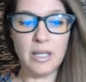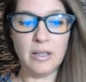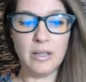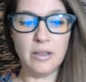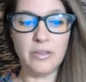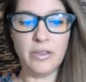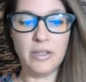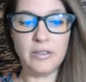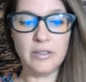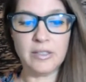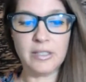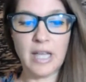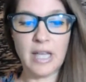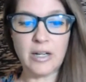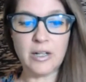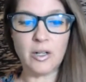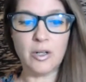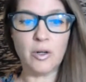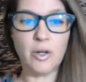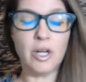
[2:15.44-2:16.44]
the
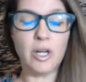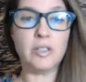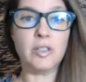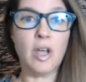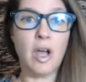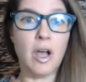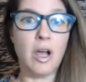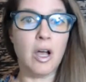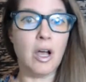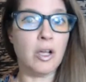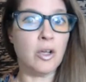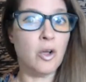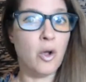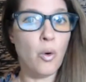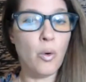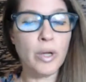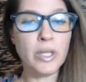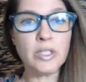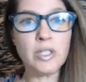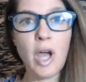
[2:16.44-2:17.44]
center is
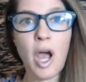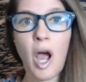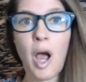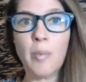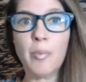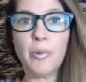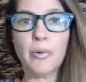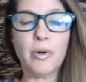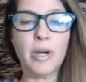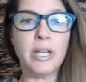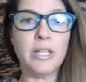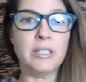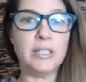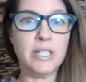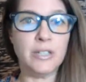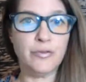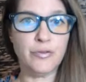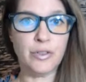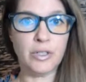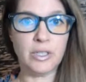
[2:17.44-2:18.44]
going to operate
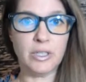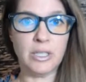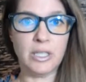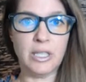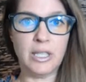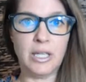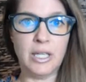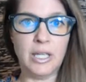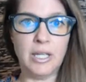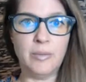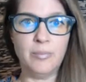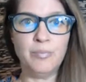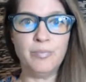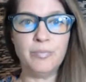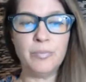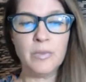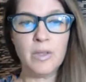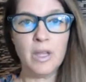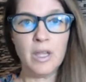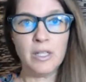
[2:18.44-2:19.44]
differently
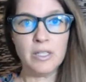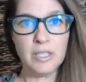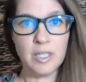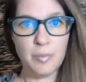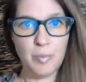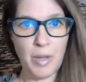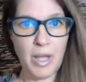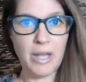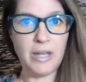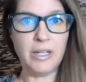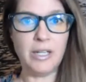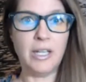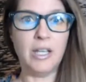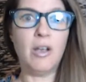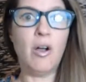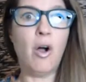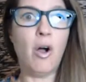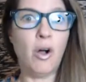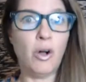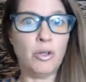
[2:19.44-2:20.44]
depending
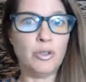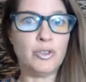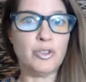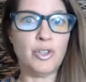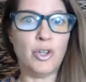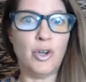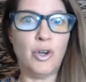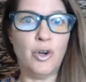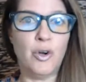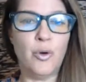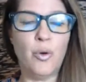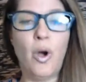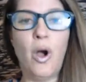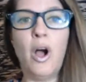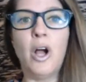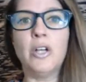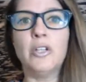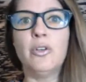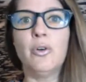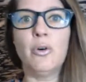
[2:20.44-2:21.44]
also
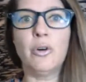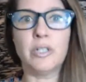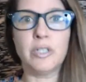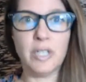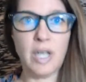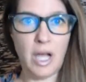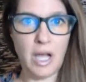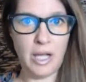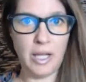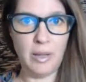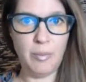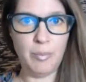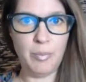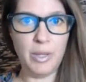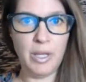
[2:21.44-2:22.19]
on your type.